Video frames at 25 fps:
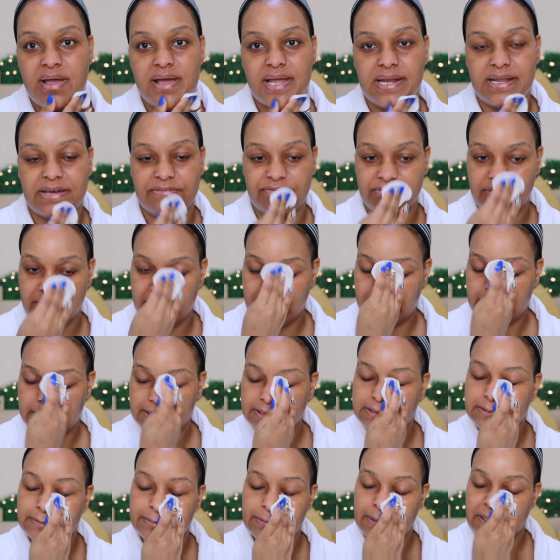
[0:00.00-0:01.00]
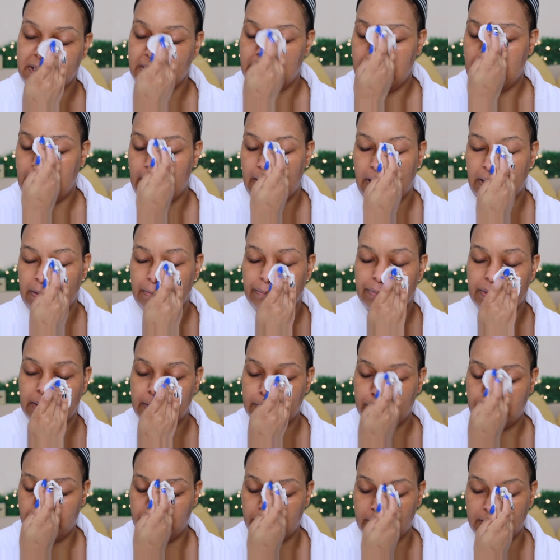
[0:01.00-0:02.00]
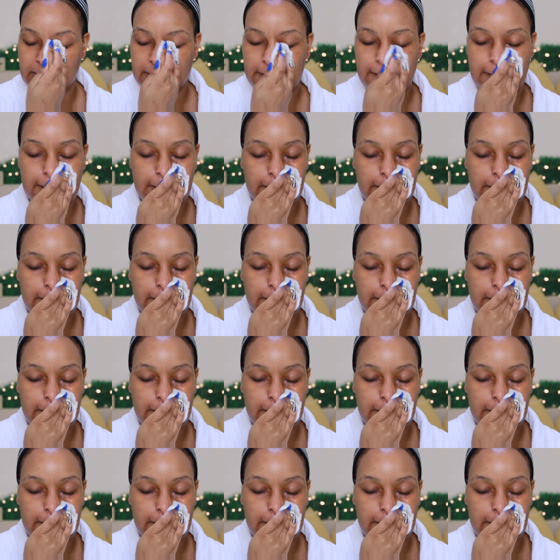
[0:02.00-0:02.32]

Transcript: And I feel like it's really helping with,